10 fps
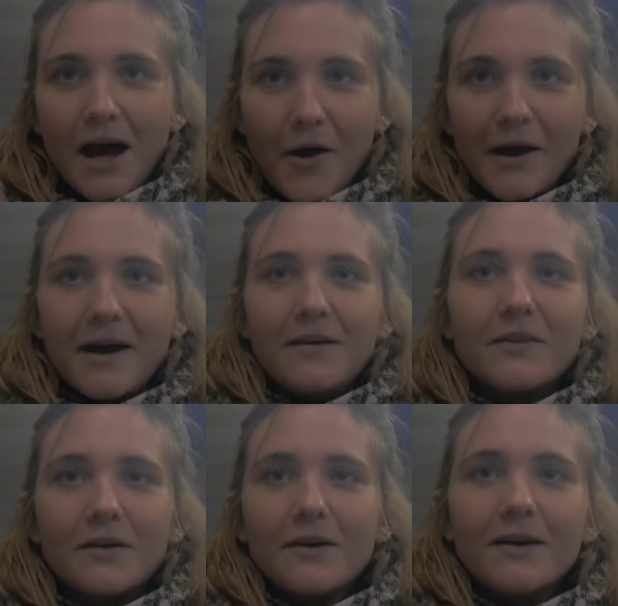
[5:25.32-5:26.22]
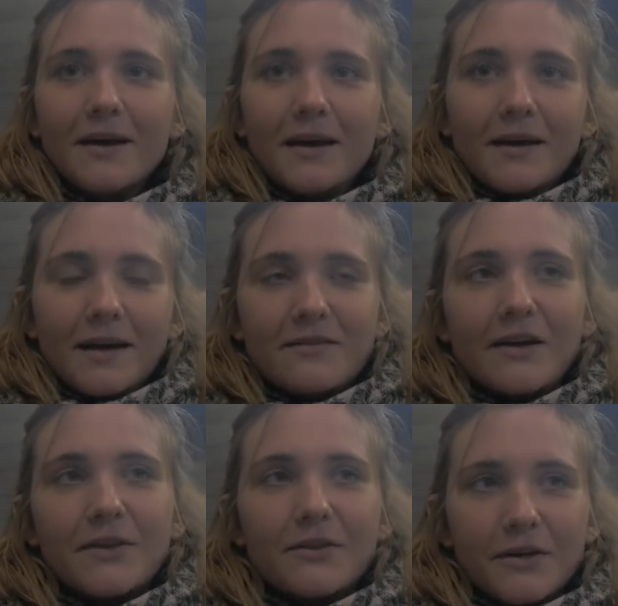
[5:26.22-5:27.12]
now I have the, I've
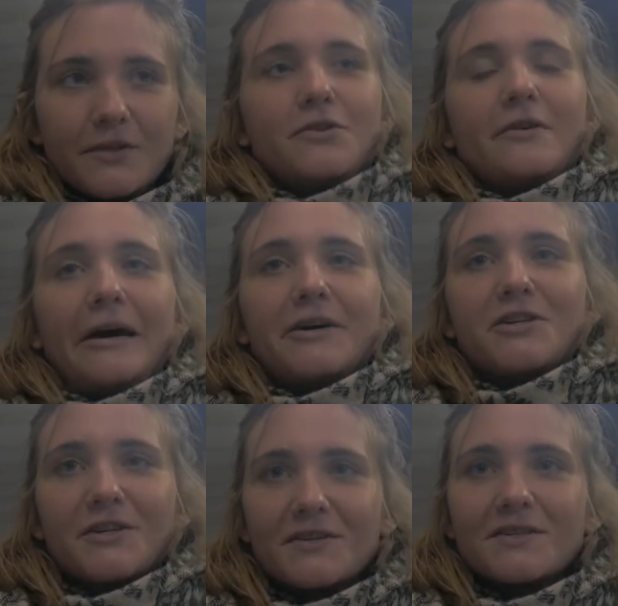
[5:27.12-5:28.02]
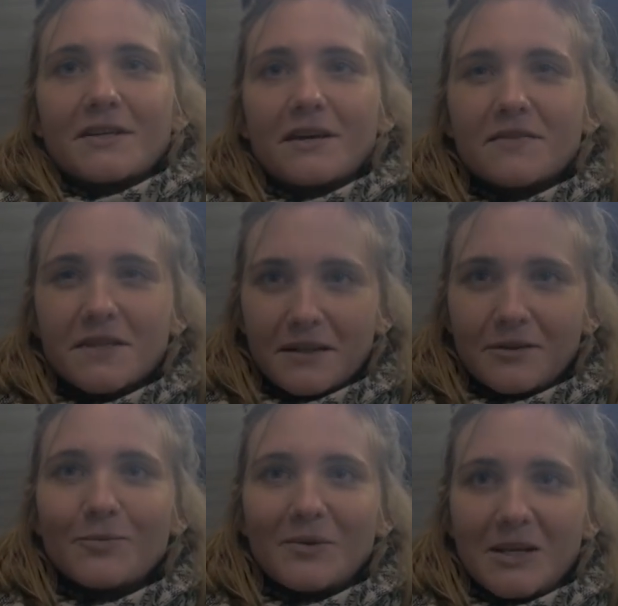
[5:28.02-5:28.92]
had the interactions and I've seen the